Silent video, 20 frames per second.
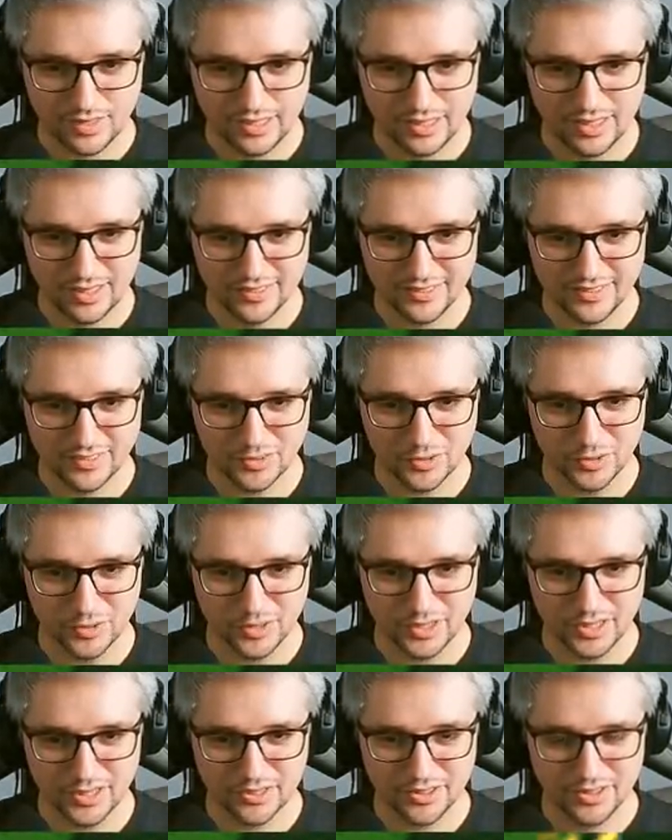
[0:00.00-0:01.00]
I let it go
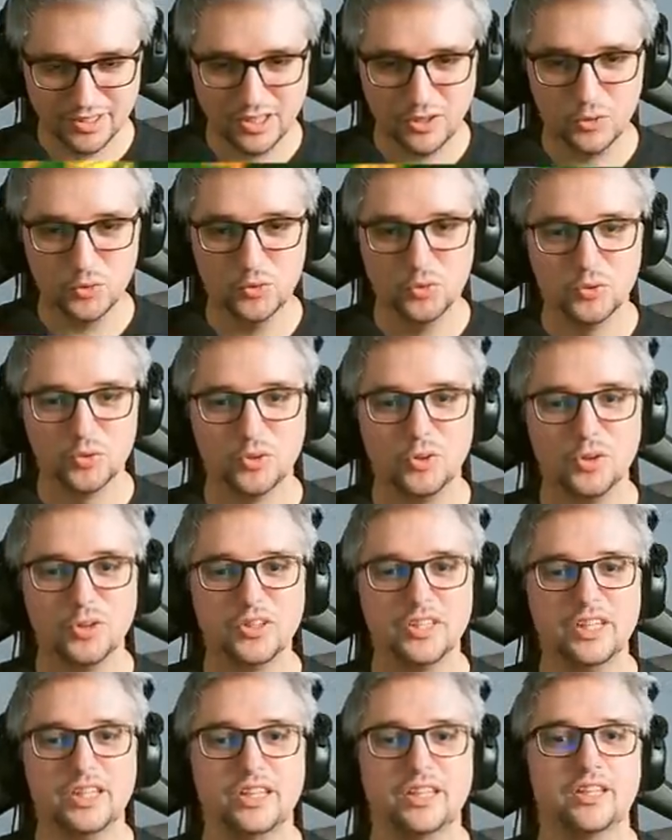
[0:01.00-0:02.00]
here? Ooh,
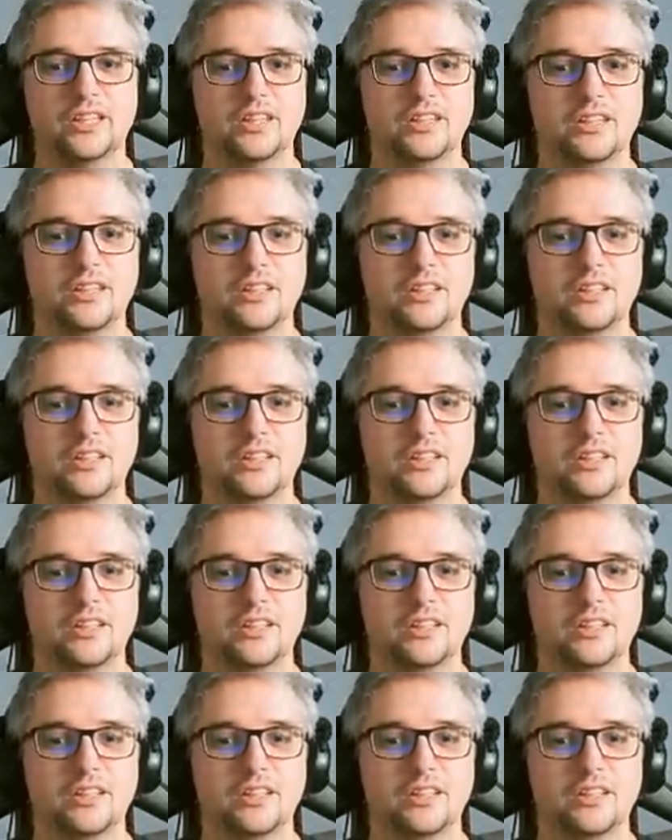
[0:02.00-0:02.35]
okay.